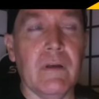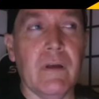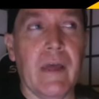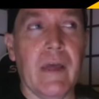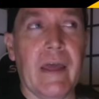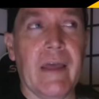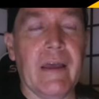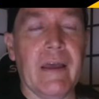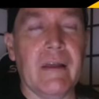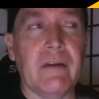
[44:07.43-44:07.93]

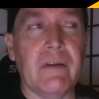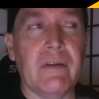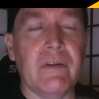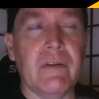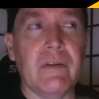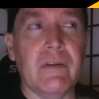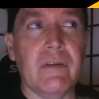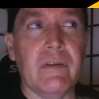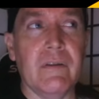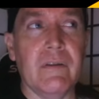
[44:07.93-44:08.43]
And
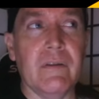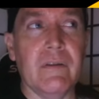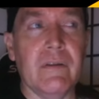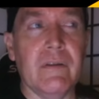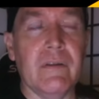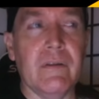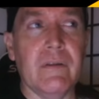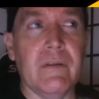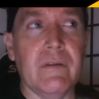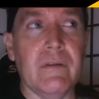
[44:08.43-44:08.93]

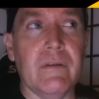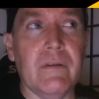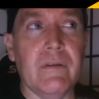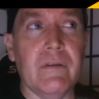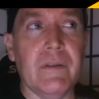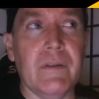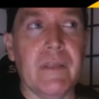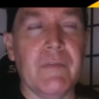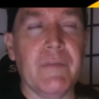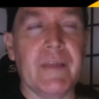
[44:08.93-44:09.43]

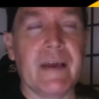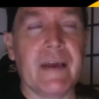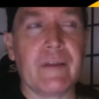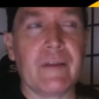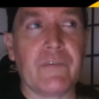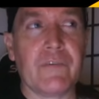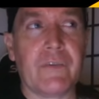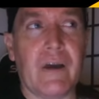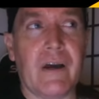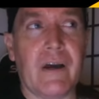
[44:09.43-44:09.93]
even that
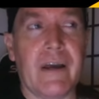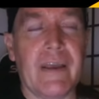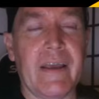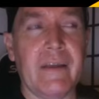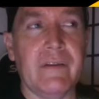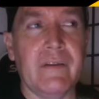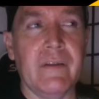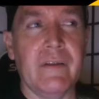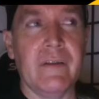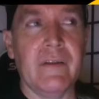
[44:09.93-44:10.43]

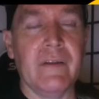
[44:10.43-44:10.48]
aside,